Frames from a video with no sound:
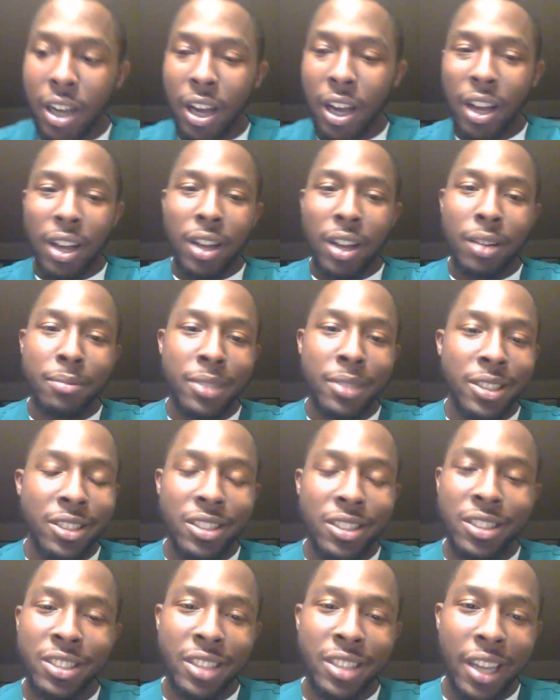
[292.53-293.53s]
It's
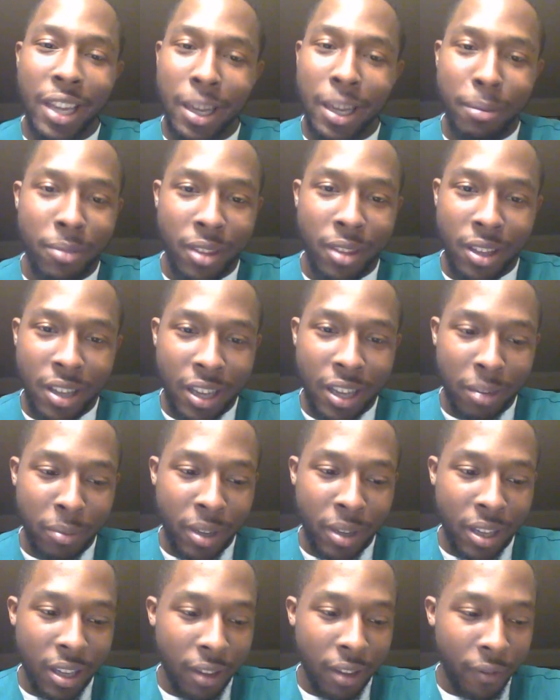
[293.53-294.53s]
the same thing, man.